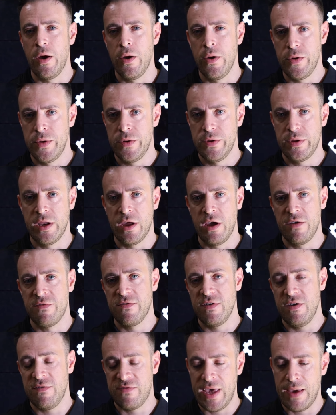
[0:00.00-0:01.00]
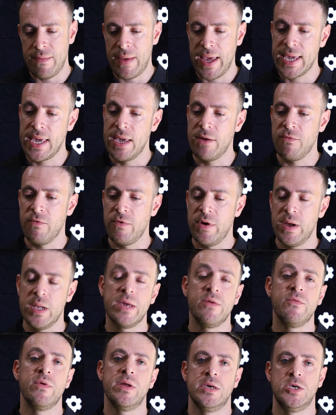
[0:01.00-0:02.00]
owned, if they're making
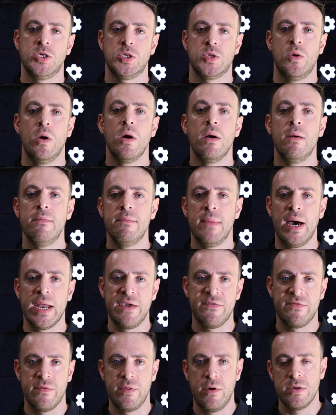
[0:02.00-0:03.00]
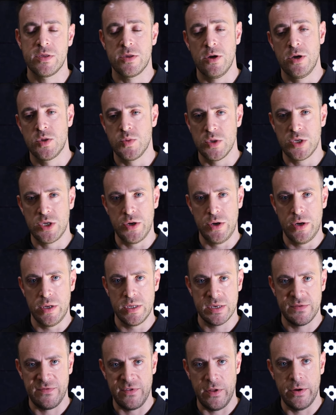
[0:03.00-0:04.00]
really, really strong money from those
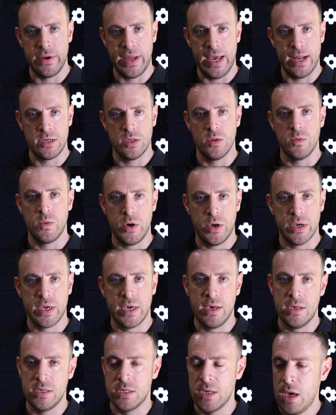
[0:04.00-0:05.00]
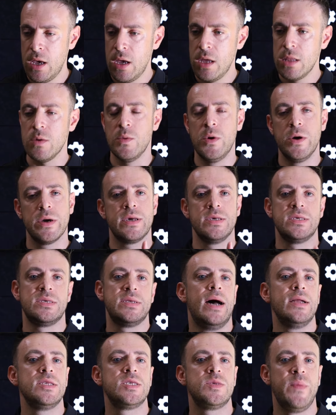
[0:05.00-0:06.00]
returns flow down to the workers. The workers
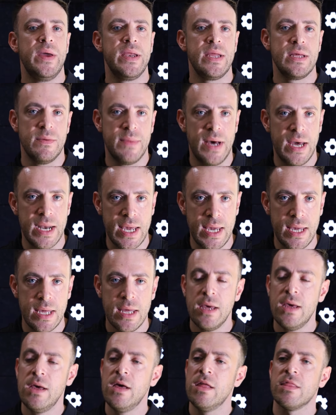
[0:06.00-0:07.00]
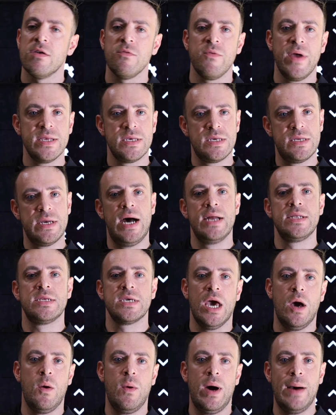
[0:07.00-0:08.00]
start spending the money. The rents start to
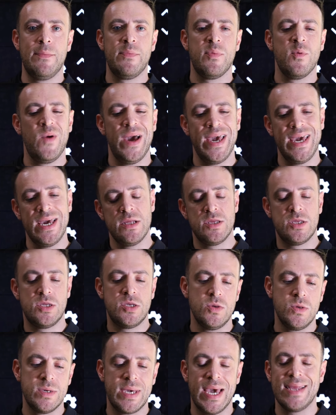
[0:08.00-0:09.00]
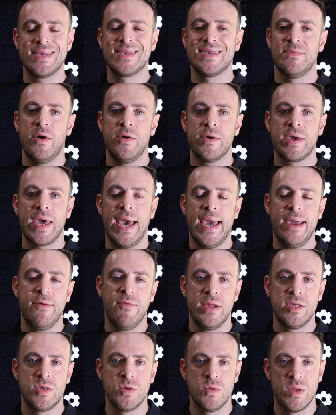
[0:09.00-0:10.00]
go up. Where you do get some okay
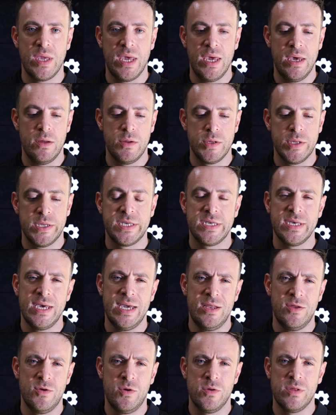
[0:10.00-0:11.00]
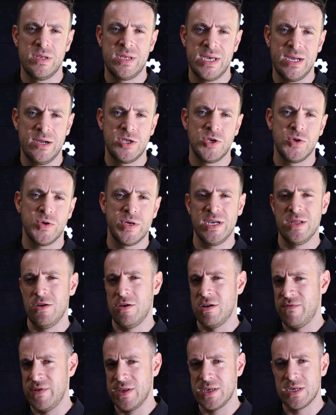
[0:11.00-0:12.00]
rental yields in Northern Territory, a
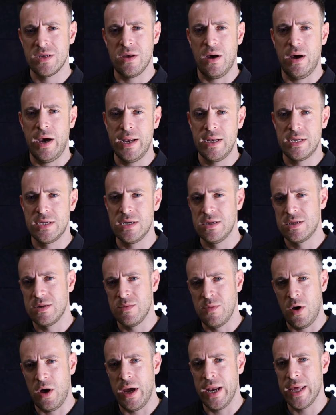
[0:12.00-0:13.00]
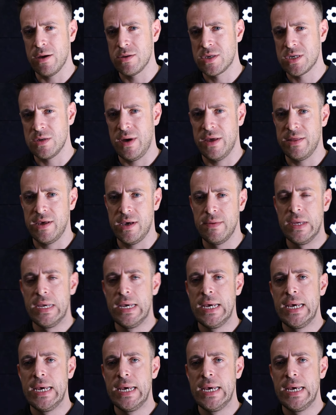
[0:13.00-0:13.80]
lot of it's tied to mining with some other